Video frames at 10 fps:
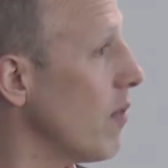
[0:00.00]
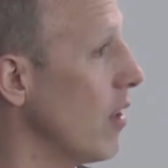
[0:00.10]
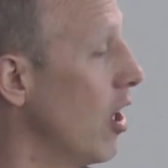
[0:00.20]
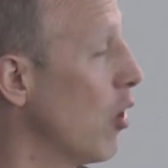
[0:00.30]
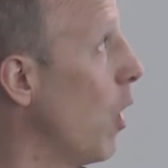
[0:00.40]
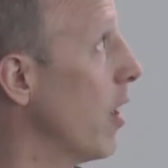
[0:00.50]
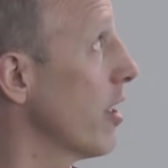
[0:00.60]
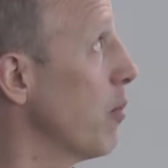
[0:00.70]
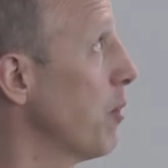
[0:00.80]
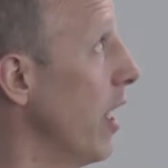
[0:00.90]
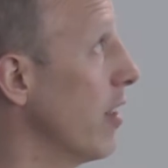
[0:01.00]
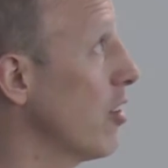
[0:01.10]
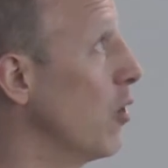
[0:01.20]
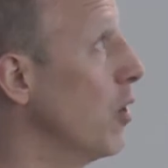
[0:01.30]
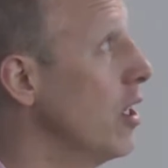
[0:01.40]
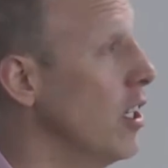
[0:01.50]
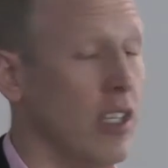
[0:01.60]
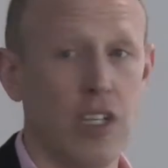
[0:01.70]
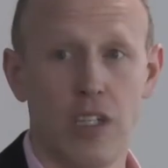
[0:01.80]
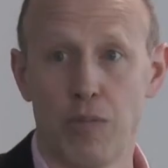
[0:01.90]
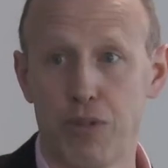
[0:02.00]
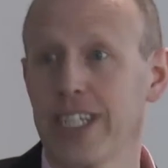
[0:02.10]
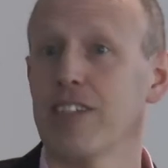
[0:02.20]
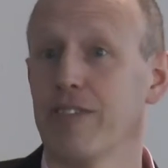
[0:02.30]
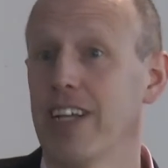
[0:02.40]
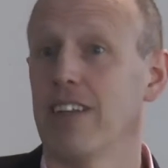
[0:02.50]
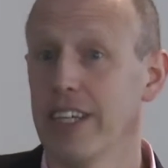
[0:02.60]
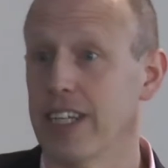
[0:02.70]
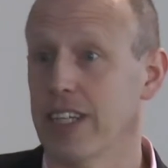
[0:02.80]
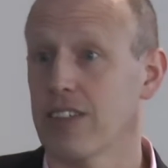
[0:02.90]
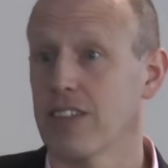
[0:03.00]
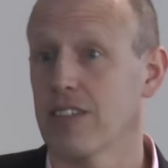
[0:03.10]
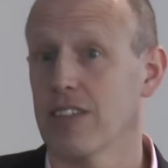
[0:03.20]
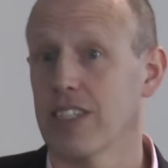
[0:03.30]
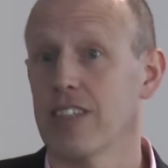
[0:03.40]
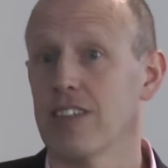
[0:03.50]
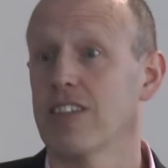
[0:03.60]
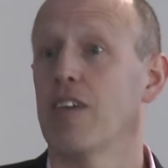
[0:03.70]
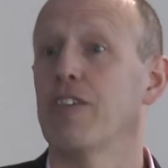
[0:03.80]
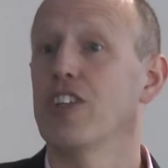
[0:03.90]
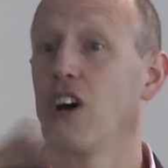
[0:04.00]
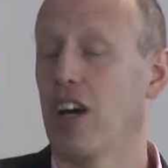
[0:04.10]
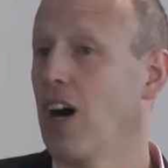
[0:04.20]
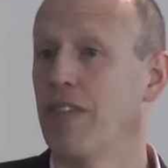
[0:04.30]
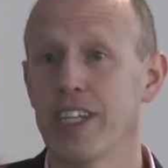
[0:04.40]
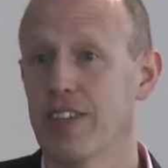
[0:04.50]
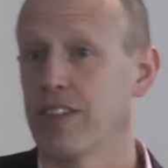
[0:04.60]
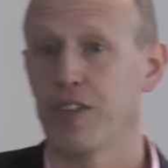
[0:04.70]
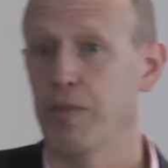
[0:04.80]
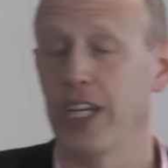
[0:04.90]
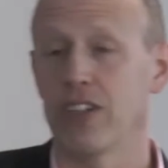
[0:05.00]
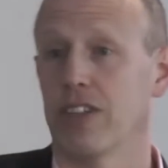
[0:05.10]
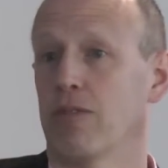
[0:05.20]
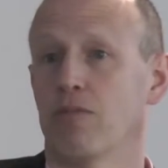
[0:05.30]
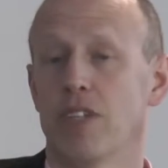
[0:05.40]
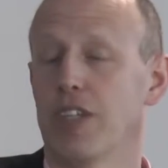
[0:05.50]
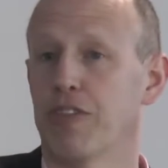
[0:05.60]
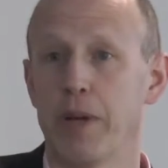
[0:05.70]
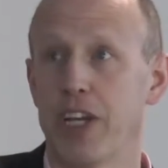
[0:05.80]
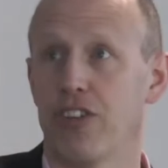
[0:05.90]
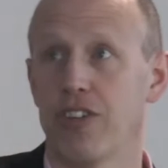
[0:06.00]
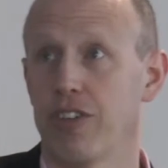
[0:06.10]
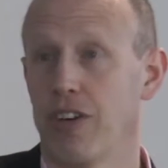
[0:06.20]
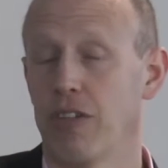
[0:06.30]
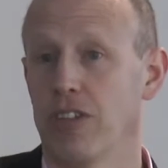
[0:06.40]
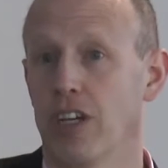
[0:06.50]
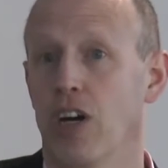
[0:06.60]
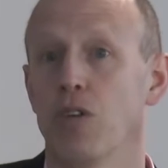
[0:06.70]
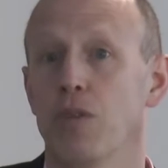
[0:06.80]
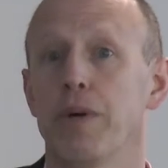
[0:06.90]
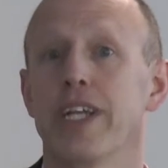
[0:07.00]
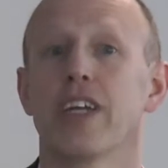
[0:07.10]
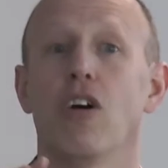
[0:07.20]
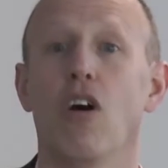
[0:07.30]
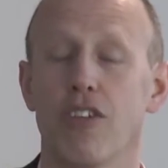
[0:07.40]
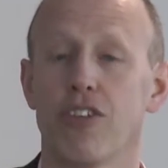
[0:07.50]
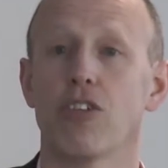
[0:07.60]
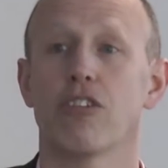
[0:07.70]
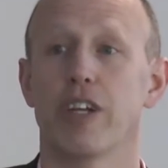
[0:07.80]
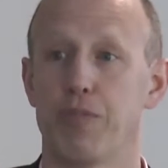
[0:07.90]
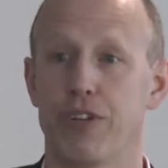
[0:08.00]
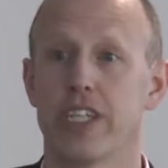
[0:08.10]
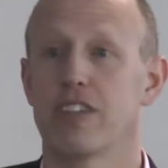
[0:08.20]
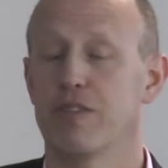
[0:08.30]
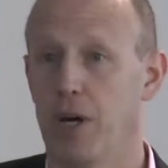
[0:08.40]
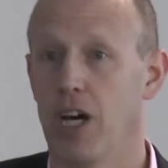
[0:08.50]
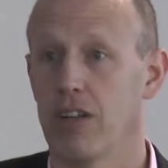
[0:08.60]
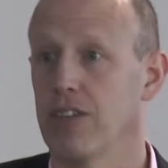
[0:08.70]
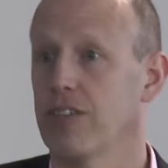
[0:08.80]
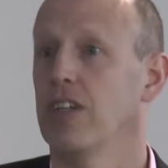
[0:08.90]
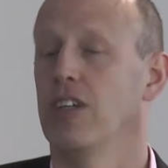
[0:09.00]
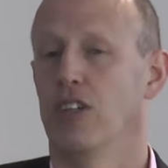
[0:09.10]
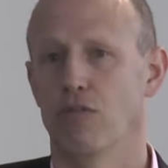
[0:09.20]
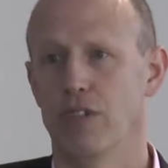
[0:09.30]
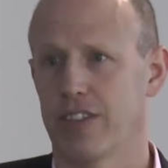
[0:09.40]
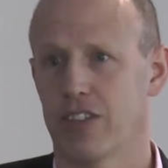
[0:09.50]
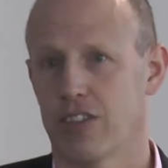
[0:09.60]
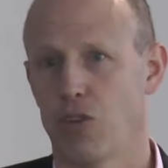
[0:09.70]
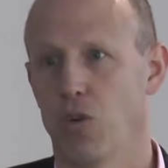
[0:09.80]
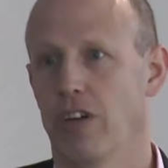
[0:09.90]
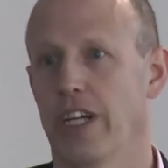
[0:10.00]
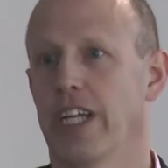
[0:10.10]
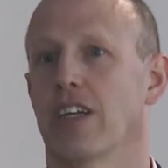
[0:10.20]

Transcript: wising up to that. So predictive analytics can discover non-obvious information you don't know, but it can also create predictive models, risk scoring,